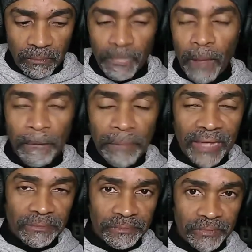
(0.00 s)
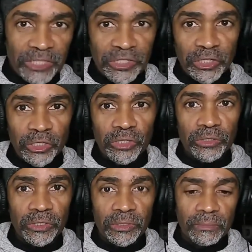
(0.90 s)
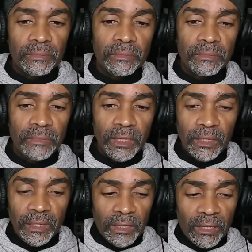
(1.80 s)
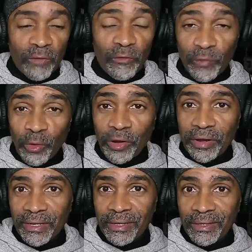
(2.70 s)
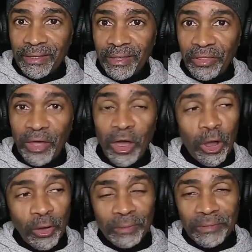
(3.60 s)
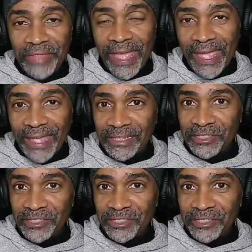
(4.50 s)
But here's the good news. Florida, the home of the hanging